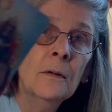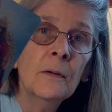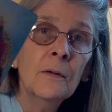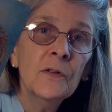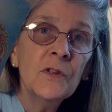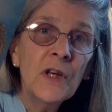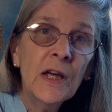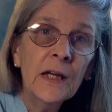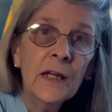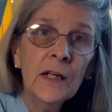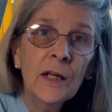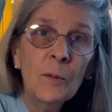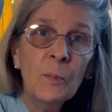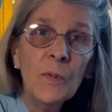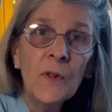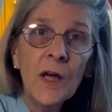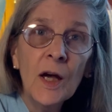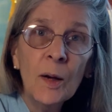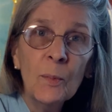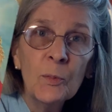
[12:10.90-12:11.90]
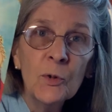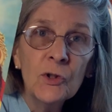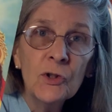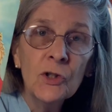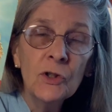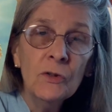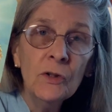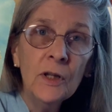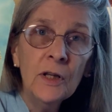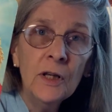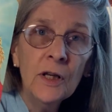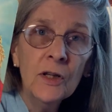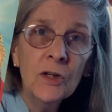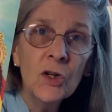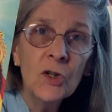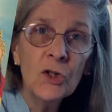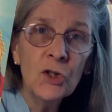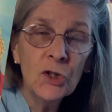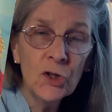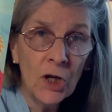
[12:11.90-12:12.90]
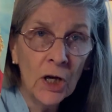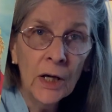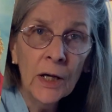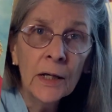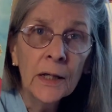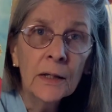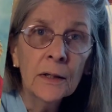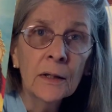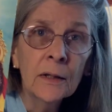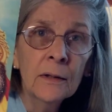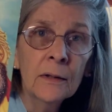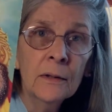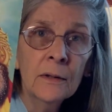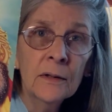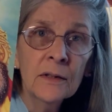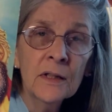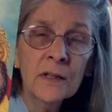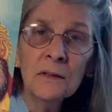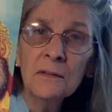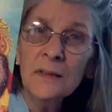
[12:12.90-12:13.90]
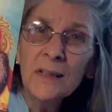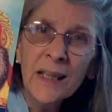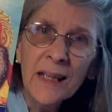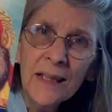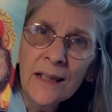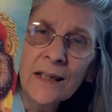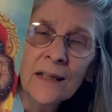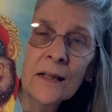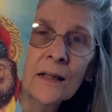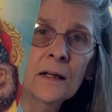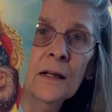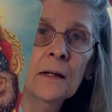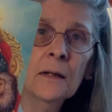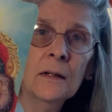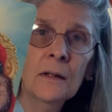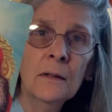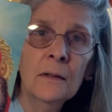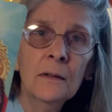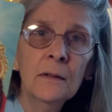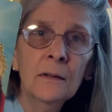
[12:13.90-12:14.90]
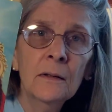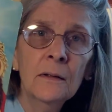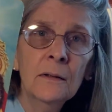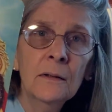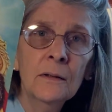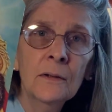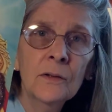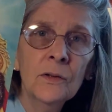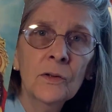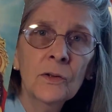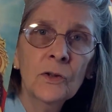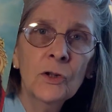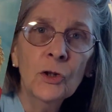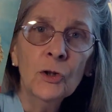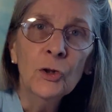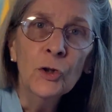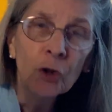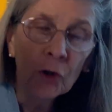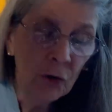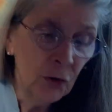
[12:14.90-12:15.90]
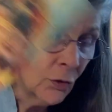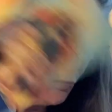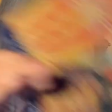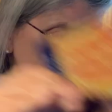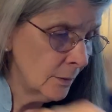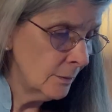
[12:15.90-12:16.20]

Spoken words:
Taken up the opportunity to shine, to lead, to do.